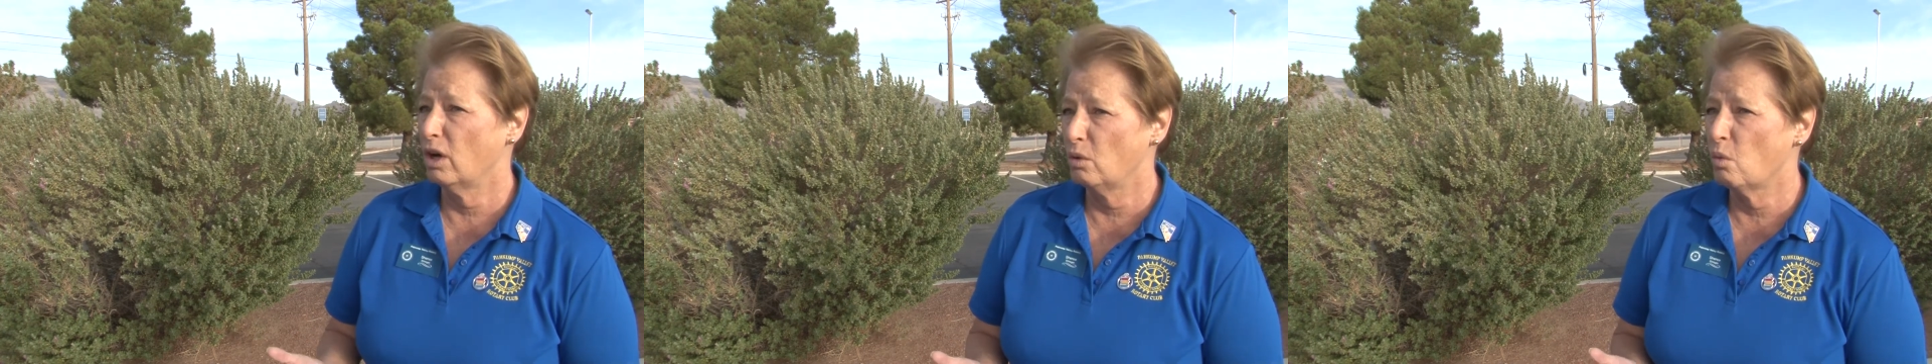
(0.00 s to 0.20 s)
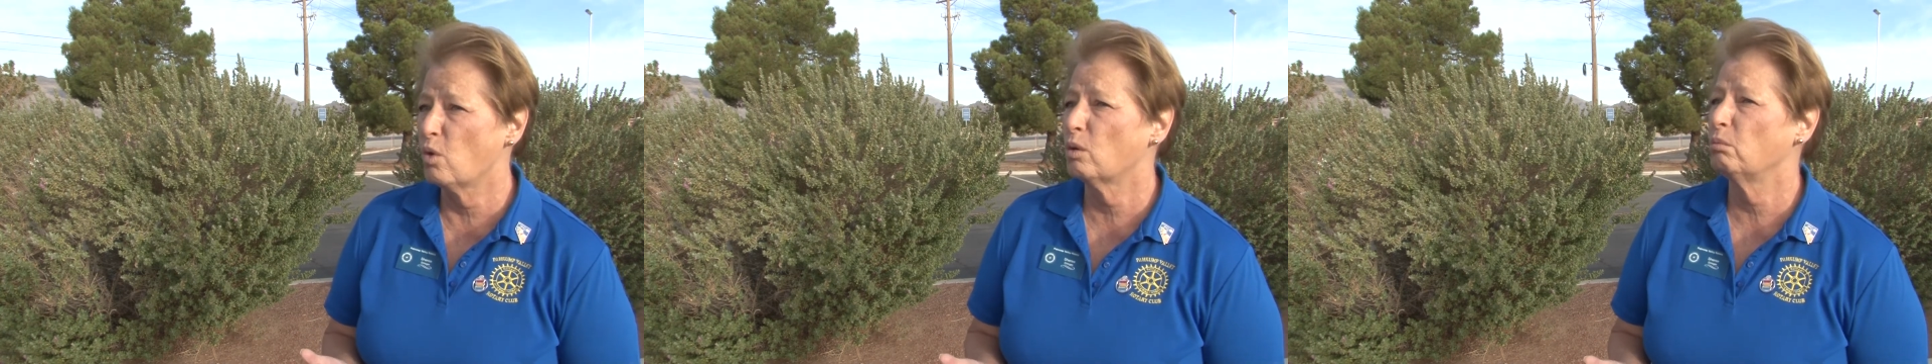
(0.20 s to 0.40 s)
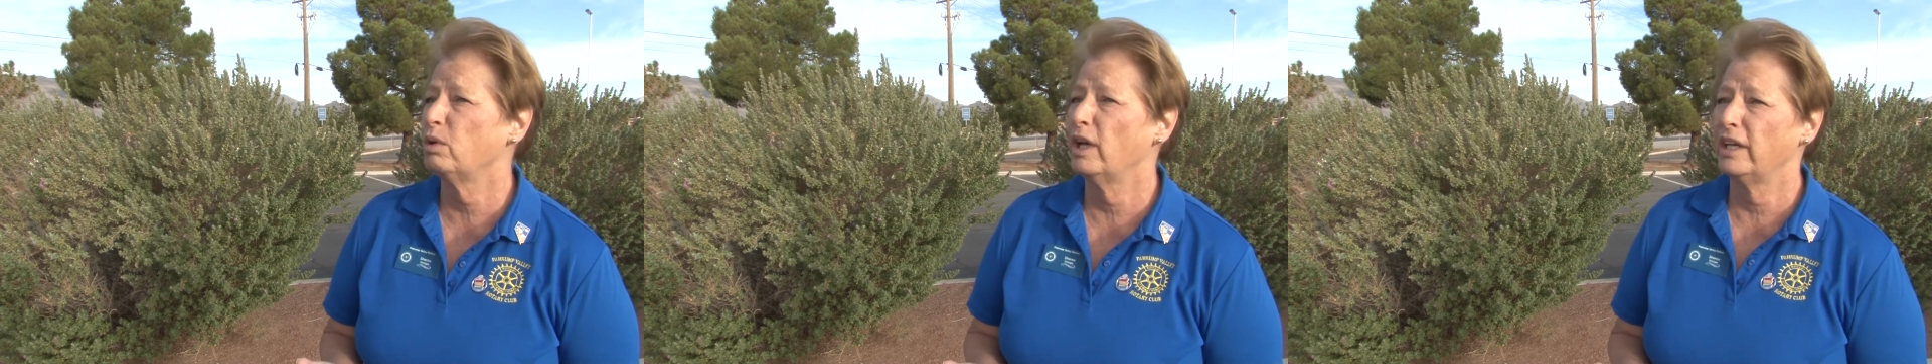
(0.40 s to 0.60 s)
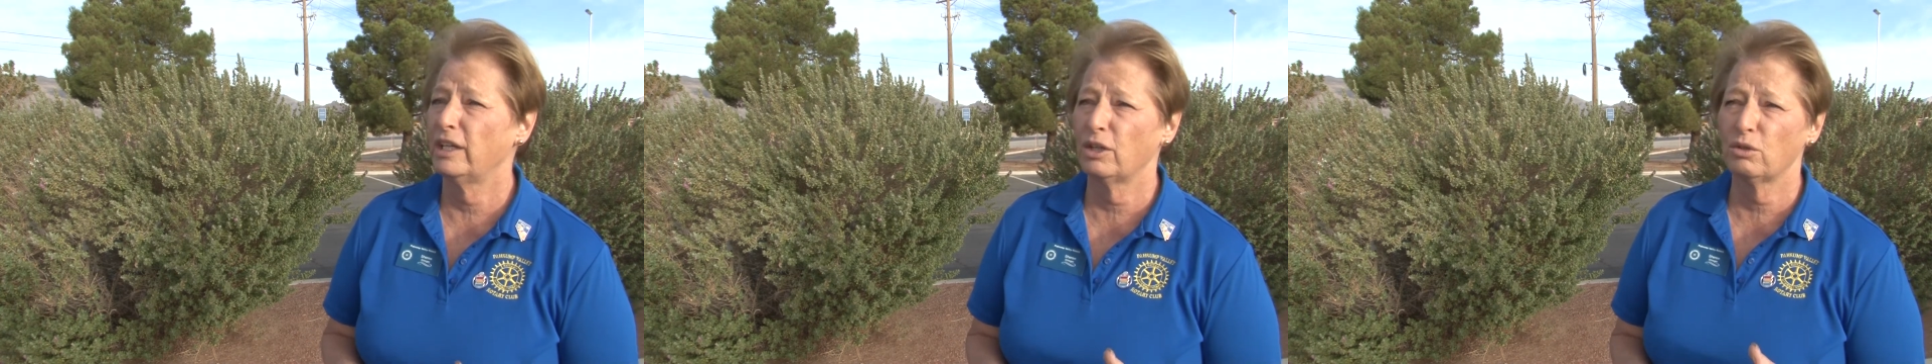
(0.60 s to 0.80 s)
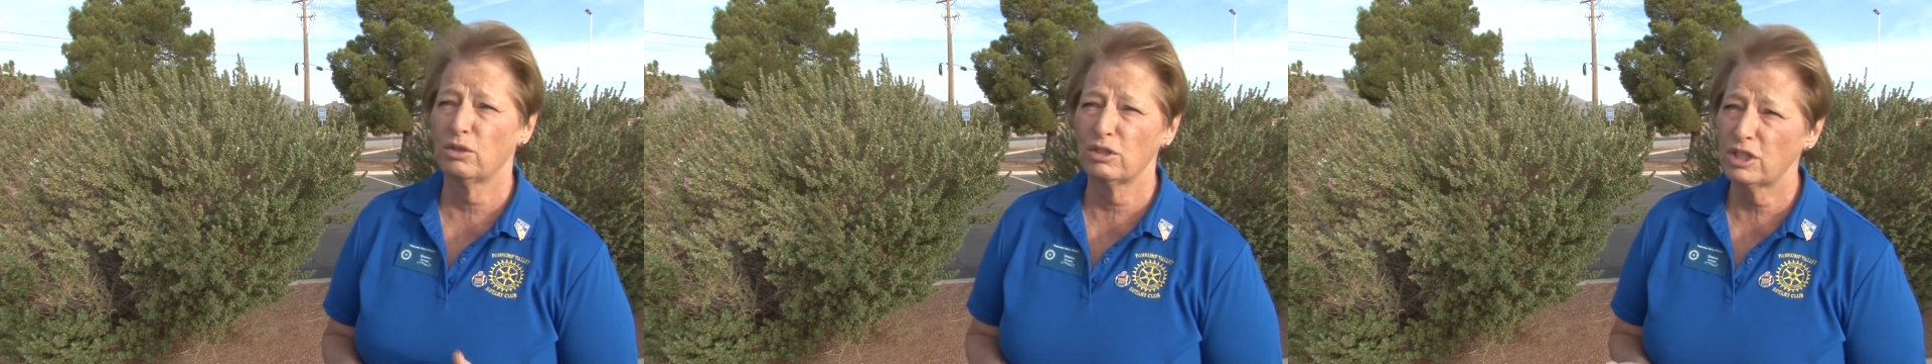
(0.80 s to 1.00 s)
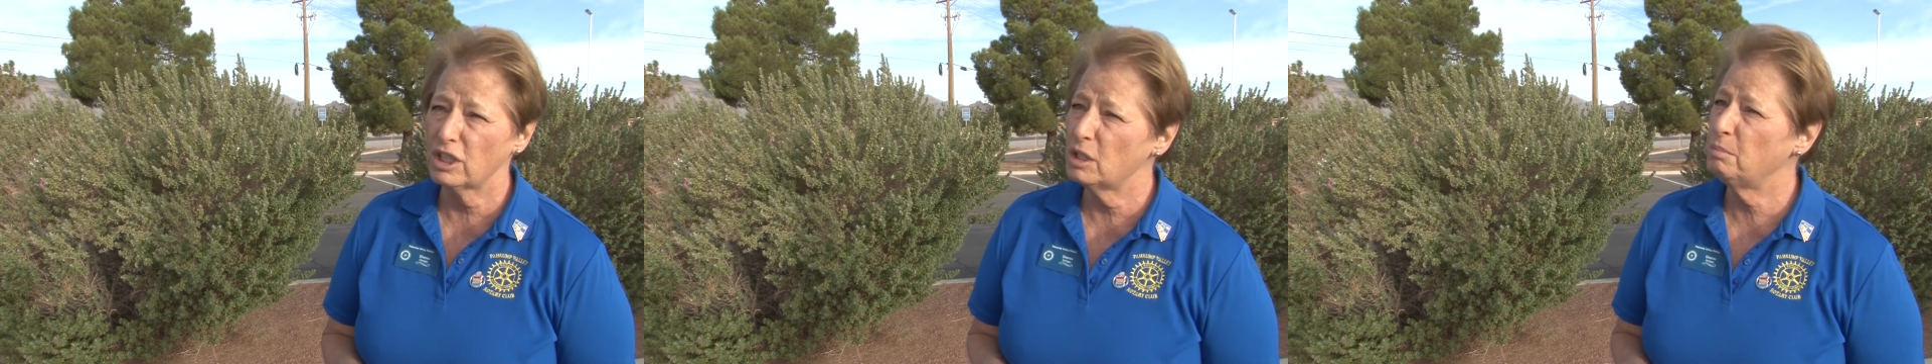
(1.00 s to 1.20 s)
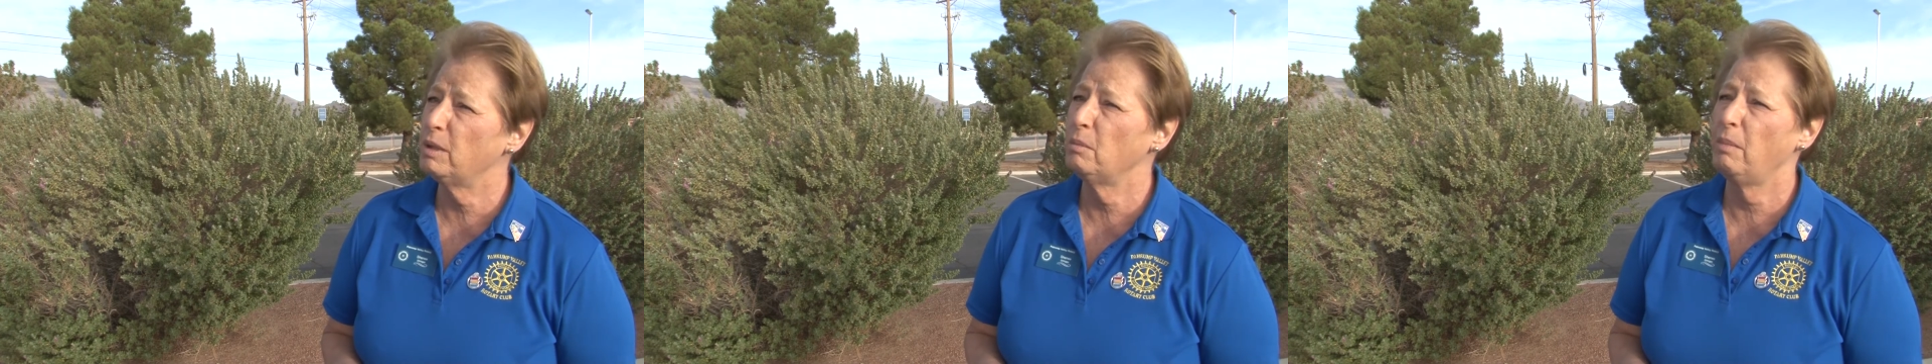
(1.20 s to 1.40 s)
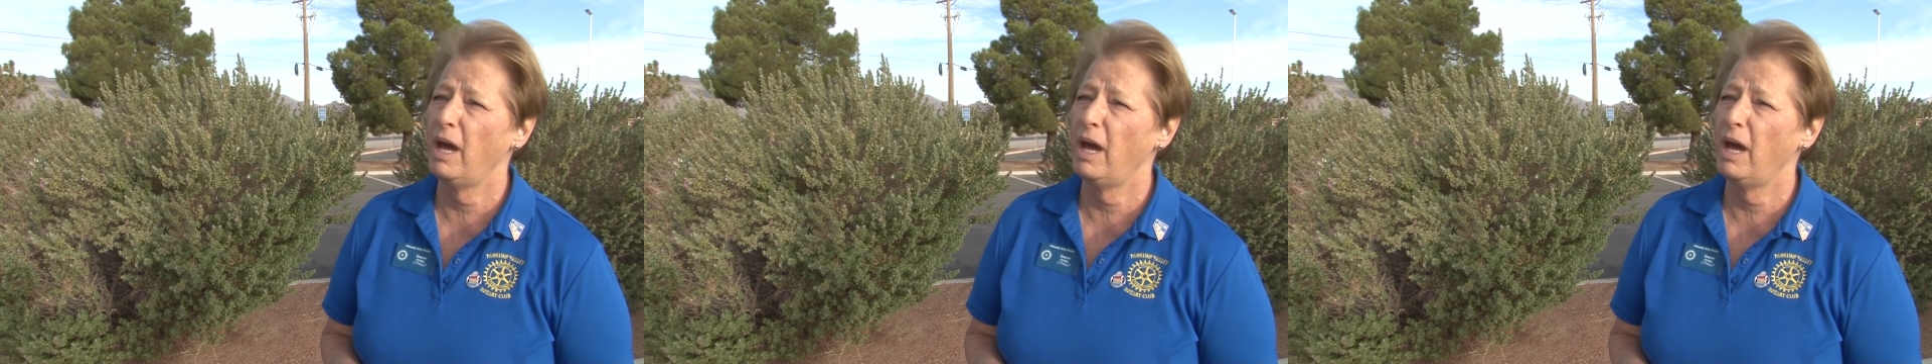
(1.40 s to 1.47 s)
a, warm blanket or a sleeping